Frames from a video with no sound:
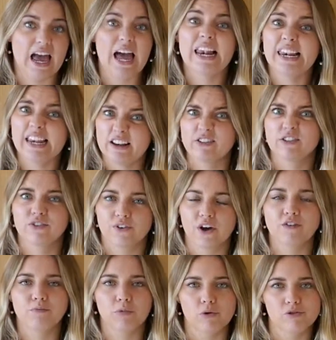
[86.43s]
at least
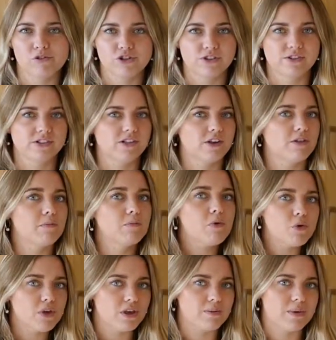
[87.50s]
5 portions, so the
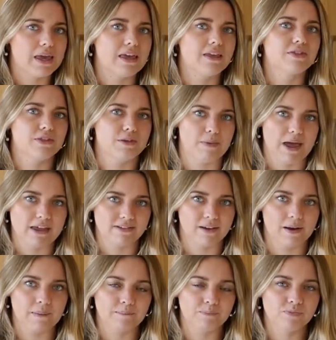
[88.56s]
more you eat, the better.